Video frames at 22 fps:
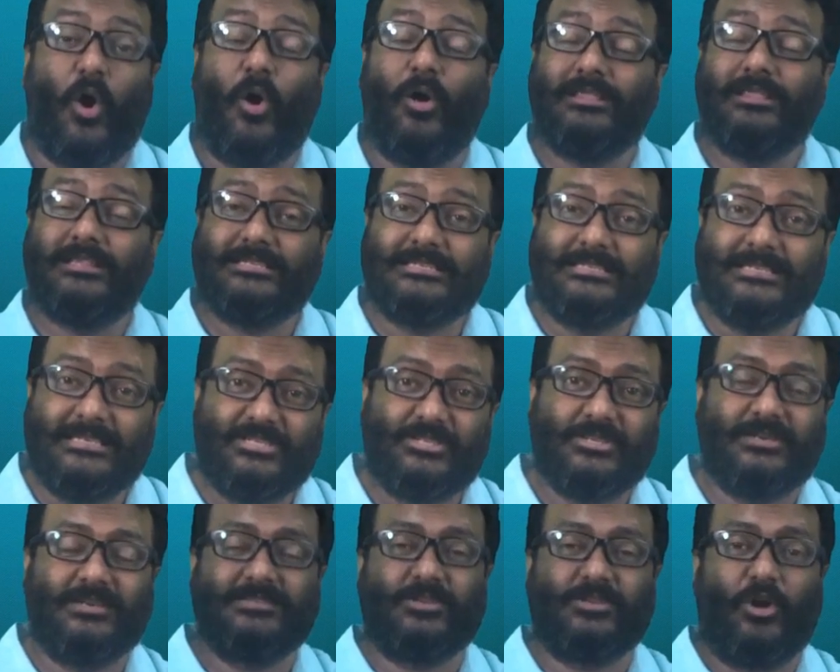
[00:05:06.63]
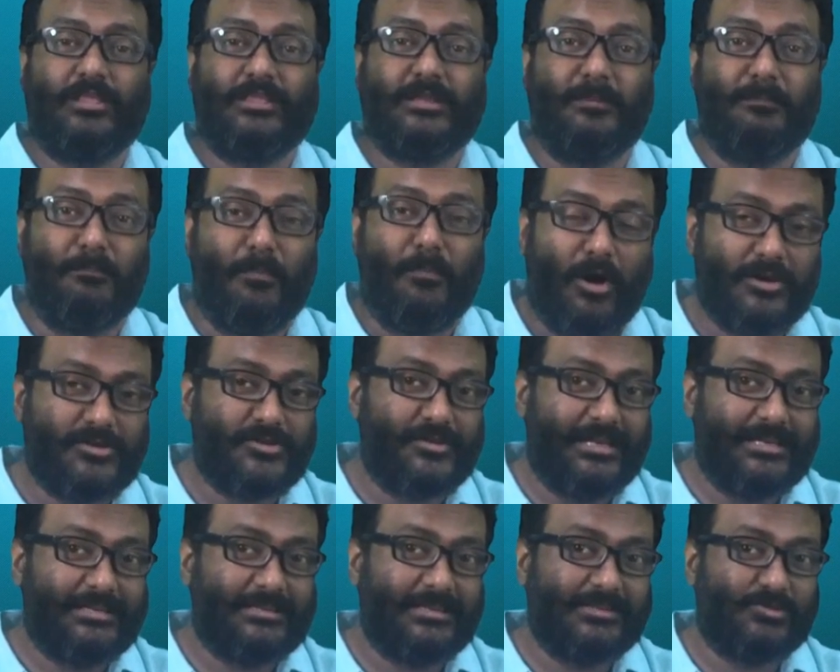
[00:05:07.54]
All the teachers, all the
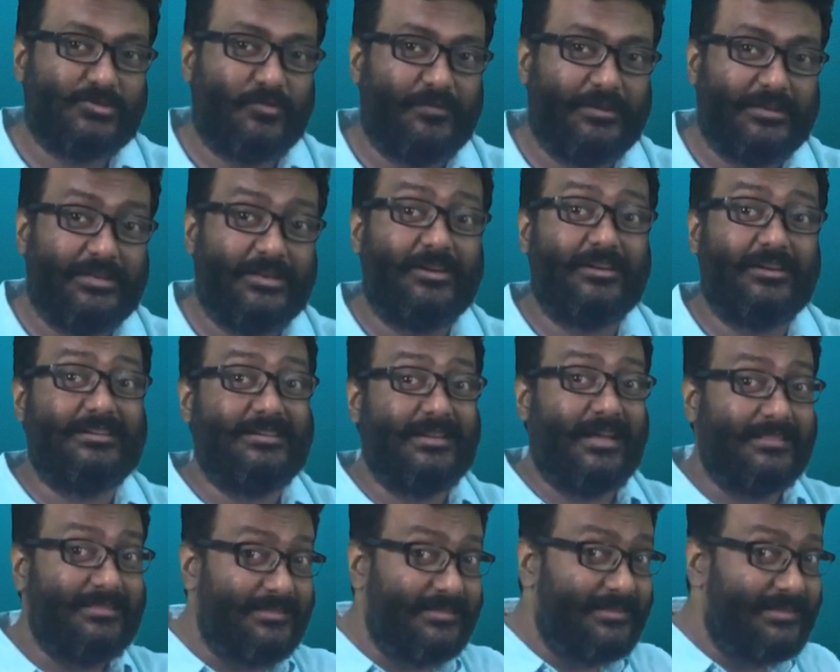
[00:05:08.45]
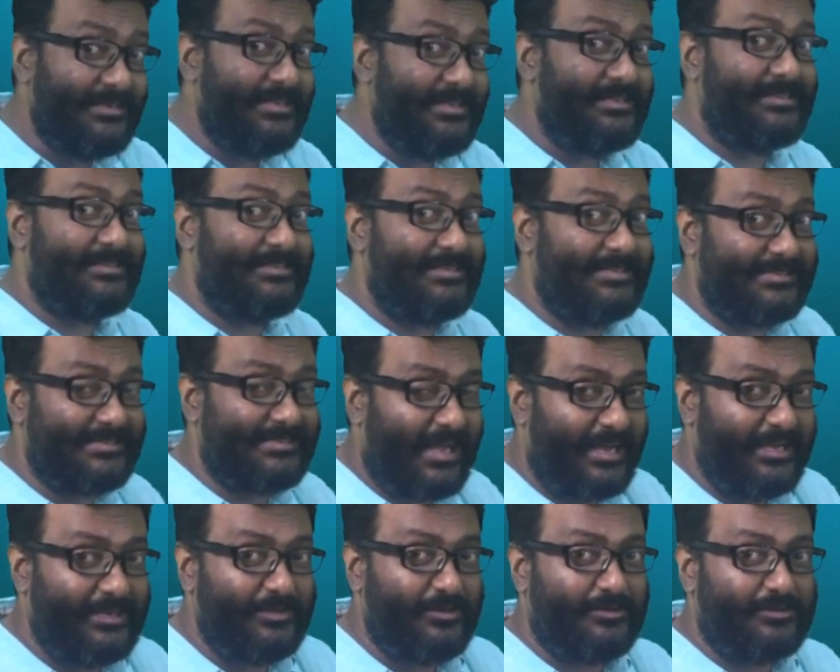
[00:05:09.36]
moderators over here, Nandini, the
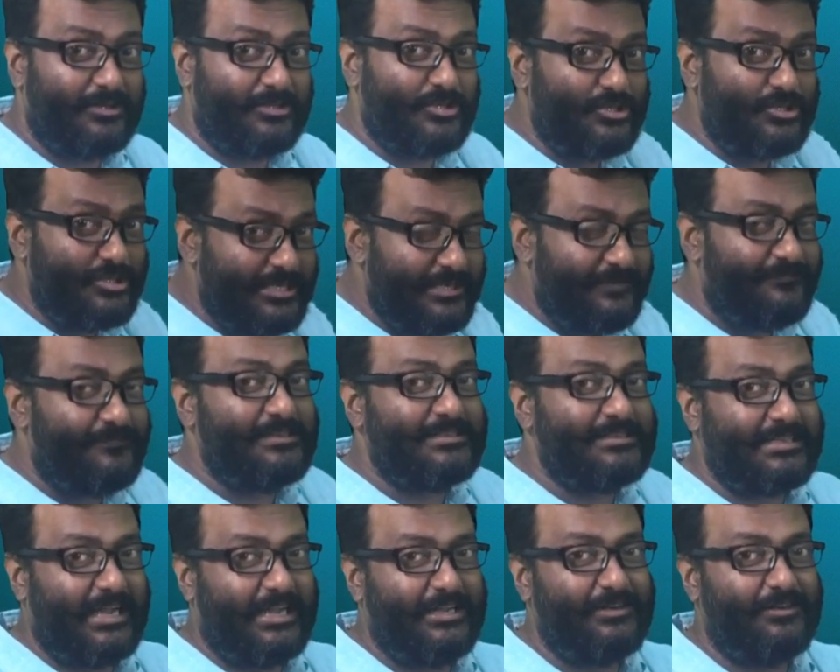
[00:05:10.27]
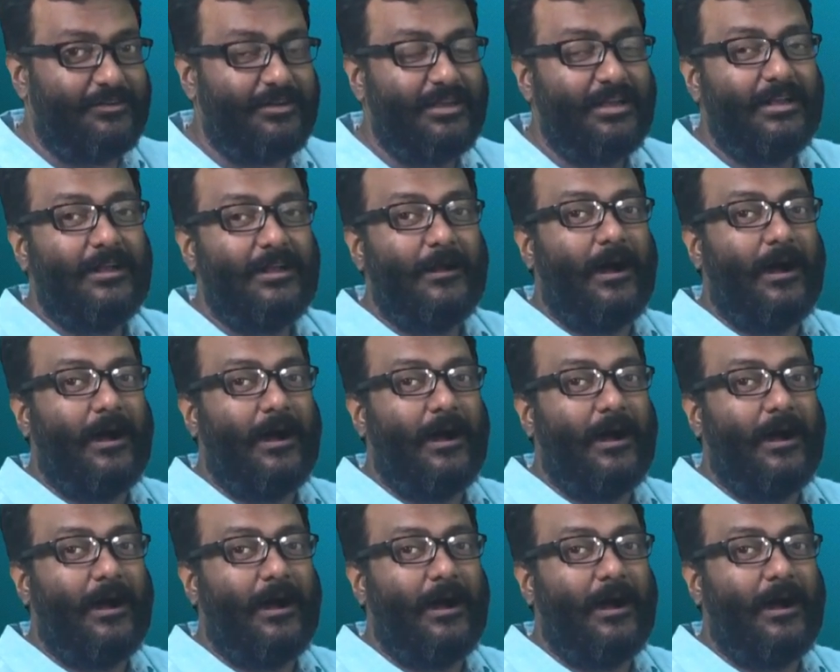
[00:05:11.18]
designer, the chief designer,